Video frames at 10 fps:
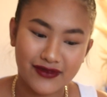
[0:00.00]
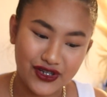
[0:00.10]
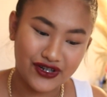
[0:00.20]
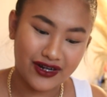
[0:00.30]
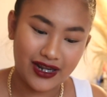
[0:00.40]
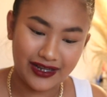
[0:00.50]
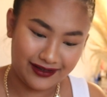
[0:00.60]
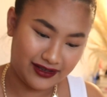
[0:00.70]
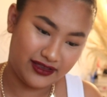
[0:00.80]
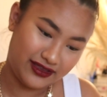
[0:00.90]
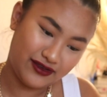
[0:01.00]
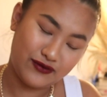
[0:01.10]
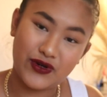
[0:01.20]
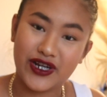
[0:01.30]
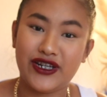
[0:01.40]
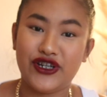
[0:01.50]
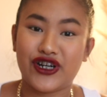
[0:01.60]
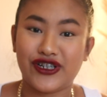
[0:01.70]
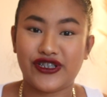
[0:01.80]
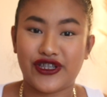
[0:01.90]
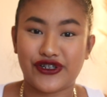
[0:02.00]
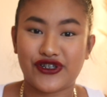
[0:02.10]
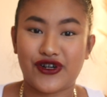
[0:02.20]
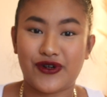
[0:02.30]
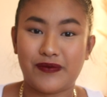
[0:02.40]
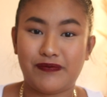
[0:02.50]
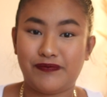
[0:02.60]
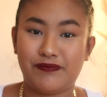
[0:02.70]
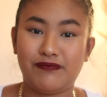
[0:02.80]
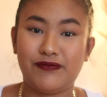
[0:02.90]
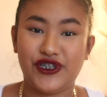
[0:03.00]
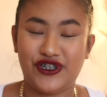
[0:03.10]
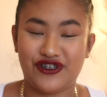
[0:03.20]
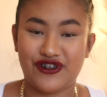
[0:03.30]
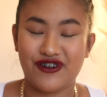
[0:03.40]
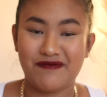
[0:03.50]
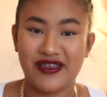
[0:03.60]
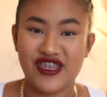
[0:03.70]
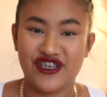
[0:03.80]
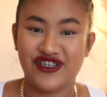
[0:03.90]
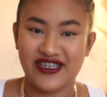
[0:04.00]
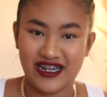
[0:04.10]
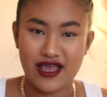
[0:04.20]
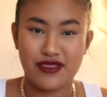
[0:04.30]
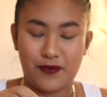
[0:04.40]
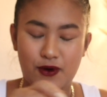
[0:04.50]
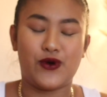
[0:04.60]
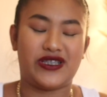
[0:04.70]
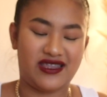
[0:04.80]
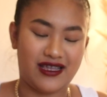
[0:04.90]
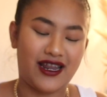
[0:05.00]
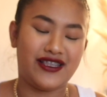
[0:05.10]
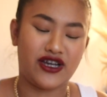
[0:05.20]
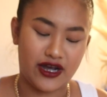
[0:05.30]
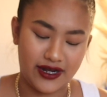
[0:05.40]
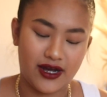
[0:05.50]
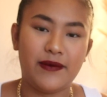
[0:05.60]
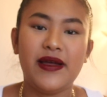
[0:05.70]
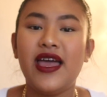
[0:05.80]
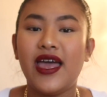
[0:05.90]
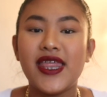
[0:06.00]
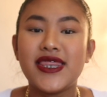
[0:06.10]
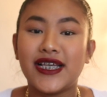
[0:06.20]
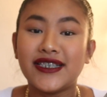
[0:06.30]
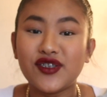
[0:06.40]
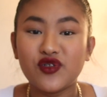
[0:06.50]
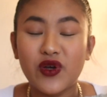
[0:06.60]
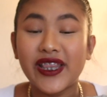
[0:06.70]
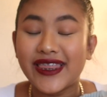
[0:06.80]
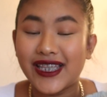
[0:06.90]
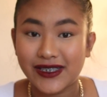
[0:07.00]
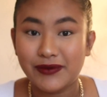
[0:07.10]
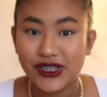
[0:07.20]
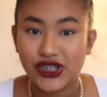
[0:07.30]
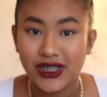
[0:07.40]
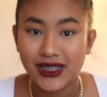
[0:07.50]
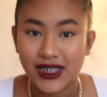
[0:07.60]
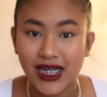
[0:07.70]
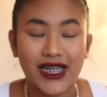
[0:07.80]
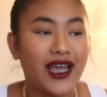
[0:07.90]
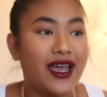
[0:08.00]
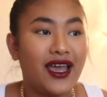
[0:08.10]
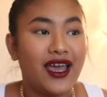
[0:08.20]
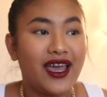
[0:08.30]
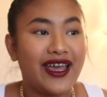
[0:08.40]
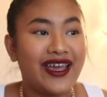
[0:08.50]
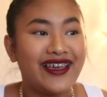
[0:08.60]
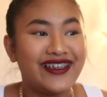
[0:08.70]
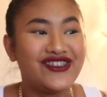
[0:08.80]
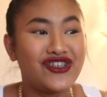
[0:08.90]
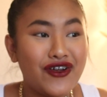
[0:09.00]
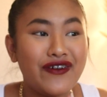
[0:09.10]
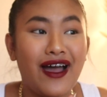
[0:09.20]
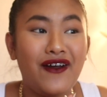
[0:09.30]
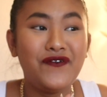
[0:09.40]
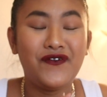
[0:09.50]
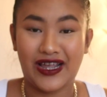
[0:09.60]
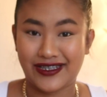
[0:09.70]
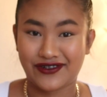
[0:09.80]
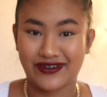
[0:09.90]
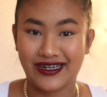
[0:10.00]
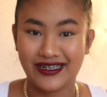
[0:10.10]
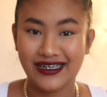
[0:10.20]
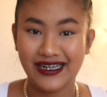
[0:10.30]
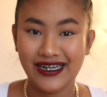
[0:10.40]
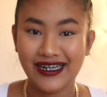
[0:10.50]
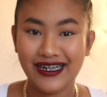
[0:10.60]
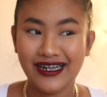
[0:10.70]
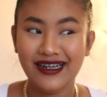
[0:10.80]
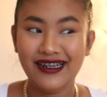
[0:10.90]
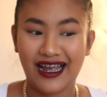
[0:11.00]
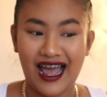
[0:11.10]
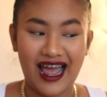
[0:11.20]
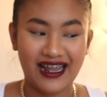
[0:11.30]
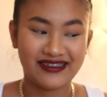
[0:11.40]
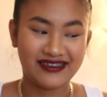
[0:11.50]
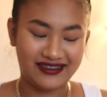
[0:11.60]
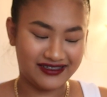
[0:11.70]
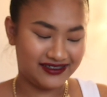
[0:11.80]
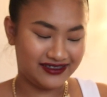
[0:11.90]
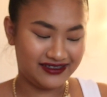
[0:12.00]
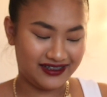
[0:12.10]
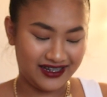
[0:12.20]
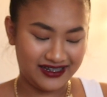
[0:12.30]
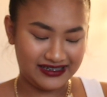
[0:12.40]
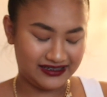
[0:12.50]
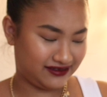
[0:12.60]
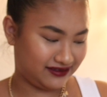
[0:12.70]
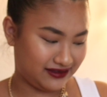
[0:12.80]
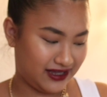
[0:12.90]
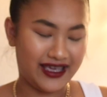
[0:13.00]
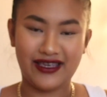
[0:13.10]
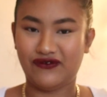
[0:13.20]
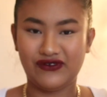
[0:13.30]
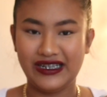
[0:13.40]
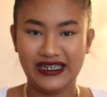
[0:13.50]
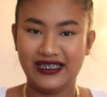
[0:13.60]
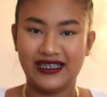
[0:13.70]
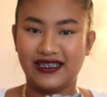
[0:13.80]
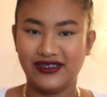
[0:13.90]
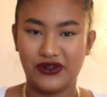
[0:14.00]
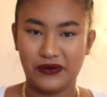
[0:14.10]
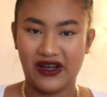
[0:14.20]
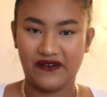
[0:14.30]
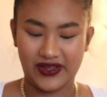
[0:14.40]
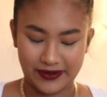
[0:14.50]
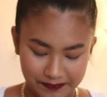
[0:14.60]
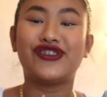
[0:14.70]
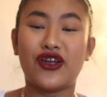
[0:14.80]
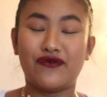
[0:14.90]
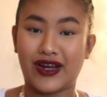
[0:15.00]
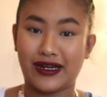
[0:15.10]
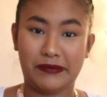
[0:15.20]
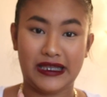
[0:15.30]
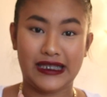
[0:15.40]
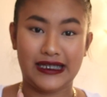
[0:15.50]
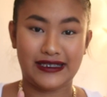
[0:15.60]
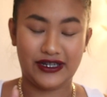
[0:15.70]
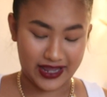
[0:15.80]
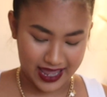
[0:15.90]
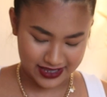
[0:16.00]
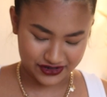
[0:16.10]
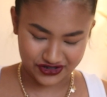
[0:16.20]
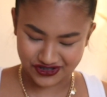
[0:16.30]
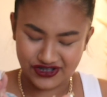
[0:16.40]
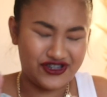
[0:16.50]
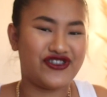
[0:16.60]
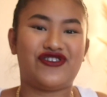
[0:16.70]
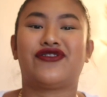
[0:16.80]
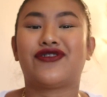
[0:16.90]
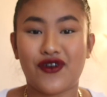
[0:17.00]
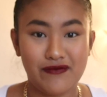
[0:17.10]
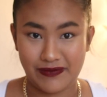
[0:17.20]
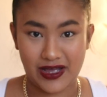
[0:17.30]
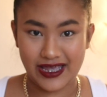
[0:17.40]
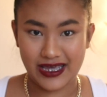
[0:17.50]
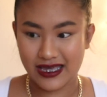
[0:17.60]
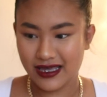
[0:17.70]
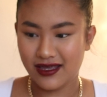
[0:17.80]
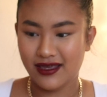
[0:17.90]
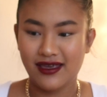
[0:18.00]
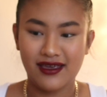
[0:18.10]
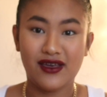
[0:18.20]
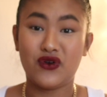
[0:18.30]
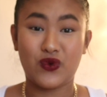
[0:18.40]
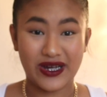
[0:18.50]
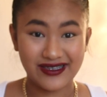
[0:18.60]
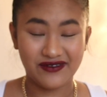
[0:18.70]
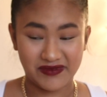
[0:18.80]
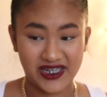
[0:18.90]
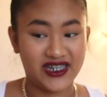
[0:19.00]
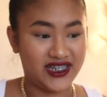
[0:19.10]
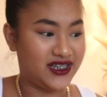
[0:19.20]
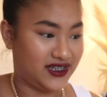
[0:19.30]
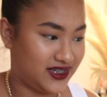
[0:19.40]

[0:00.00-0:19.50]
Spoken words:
you know, like when you go to the shop, butcher shop, and then you see like the porks and they're like tied up. This is what this makes look like. It is so unflattering. And like it really is not worth it. Don't recommend this, okay? Just don't buy it. Waste of money.